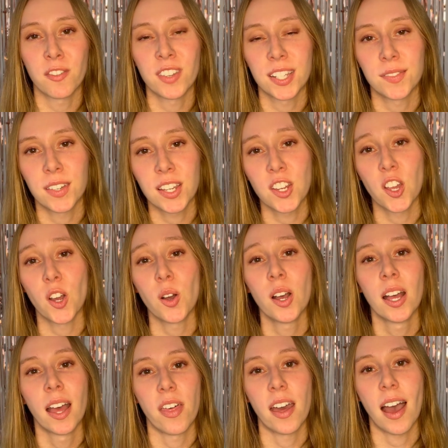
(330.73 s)
of this video,
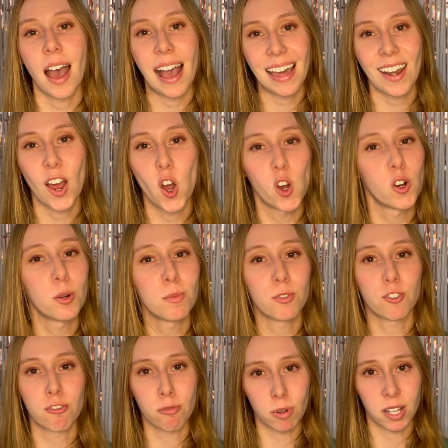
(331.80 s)
the
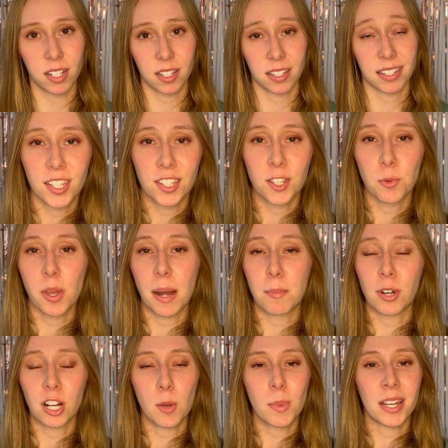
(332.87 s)
at-home drills. This is what I'm
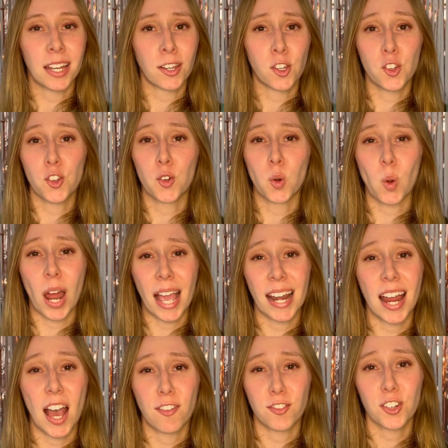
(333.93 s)
recommending to do right
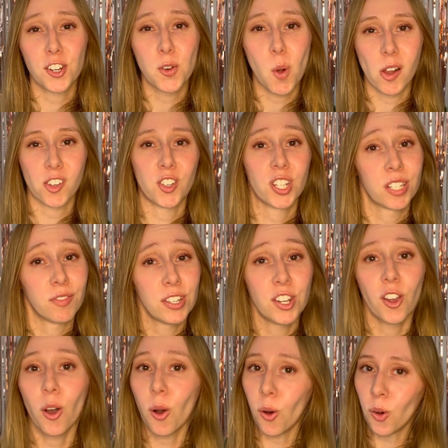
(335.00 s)
after you watch this
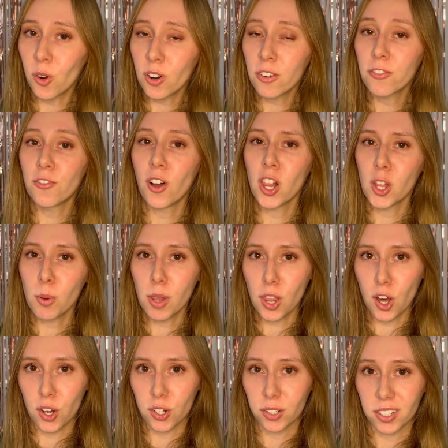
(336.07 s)
video or follow
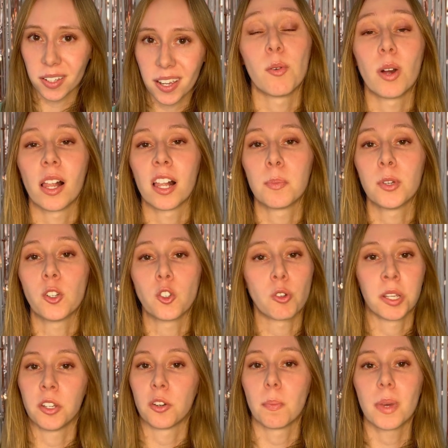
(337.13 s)
along. They will help you
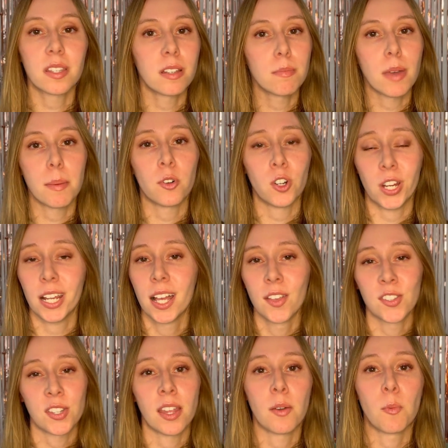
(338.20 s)
train your muscle memory
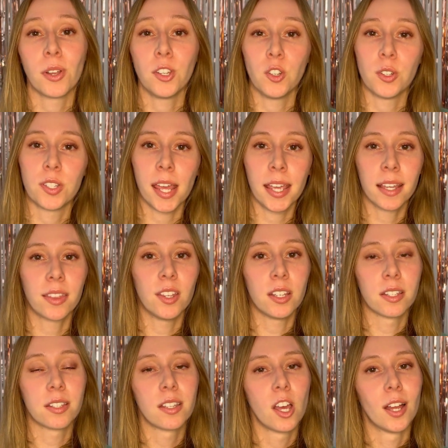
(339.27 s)
so that when you take
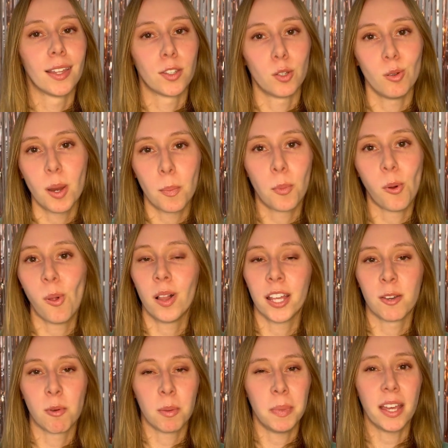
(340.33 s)
this to the pool,
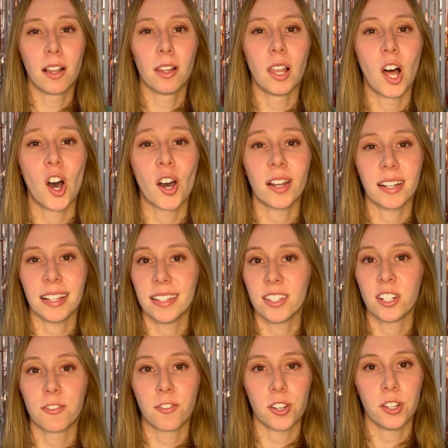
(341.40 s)
it will be a lot
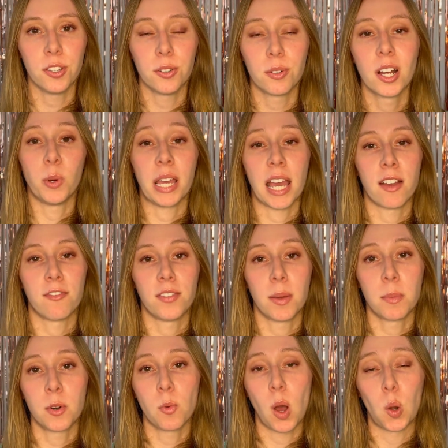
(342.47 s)
easier for you. We have
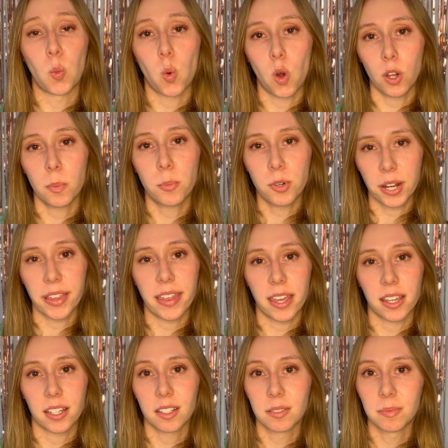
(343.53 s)
number 1, wall
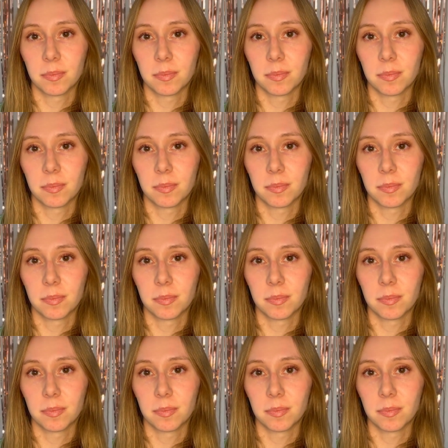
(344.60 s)
breathing.